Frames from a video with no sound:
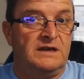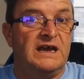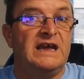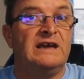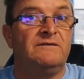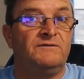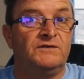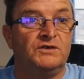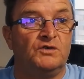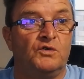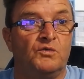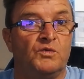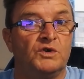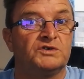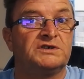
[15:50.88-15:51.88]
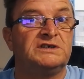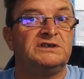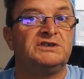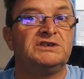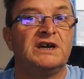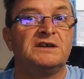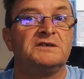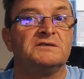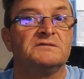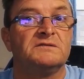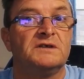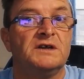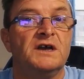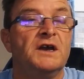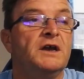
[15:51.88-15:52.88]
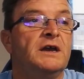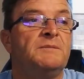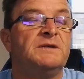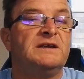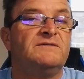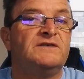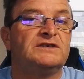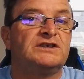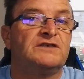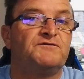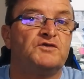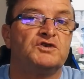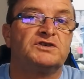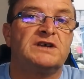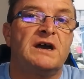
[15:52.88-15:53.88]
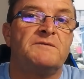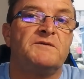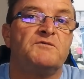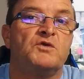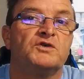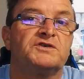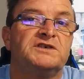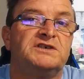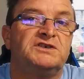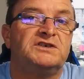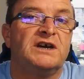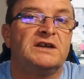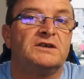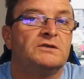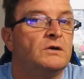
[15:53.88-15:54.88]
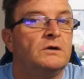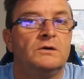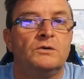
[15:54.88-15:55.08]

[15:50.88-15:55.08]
if you don't watch this channel. I mean, if this is the first time you've watched this channel,